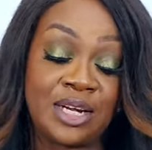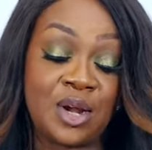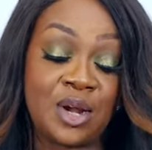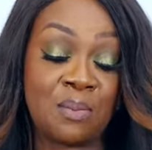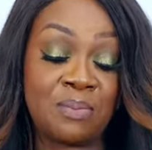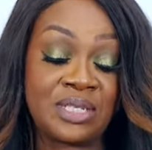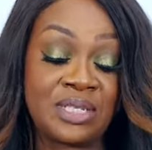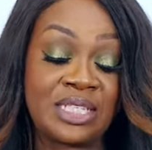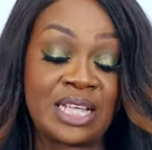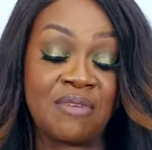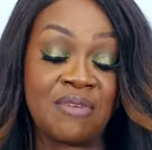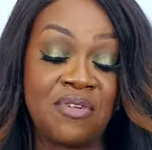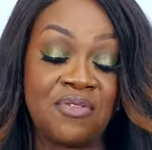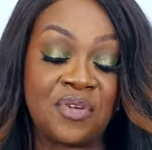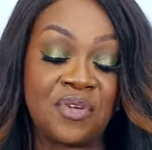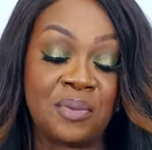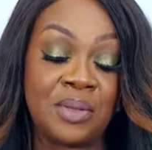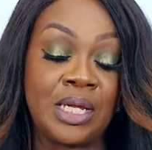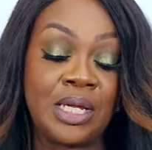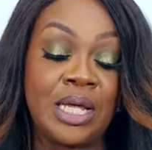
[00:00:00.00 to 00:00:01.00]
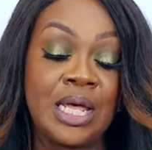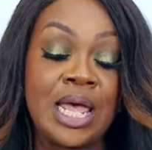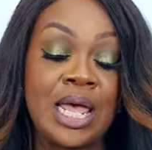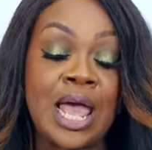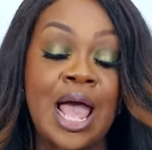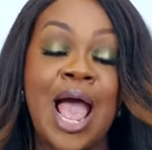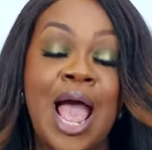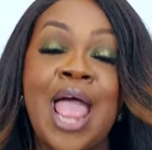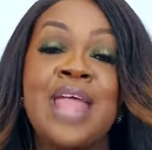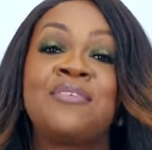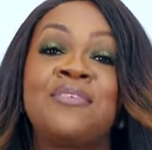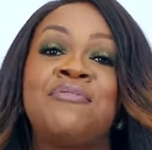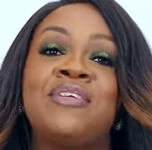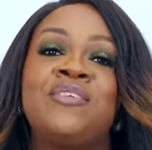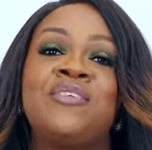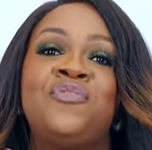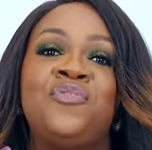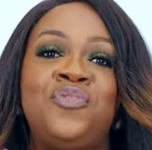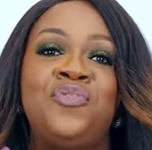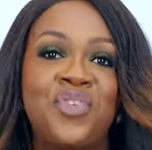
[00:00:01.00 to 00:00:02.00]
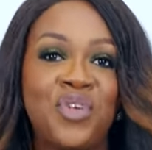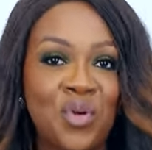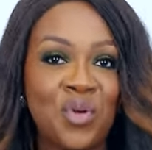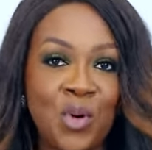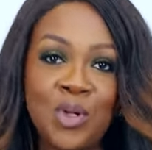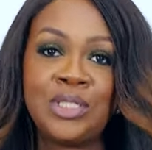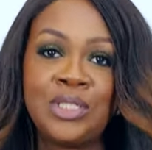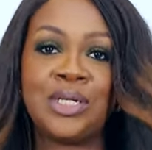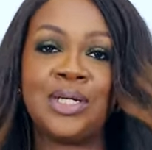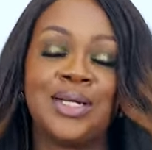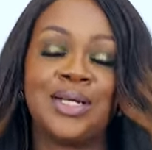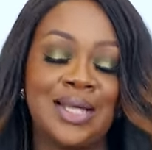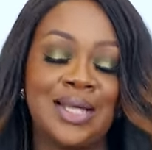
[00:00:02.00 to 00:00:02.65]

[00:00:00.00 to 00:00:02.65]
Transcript: Number seven for me, I reviewed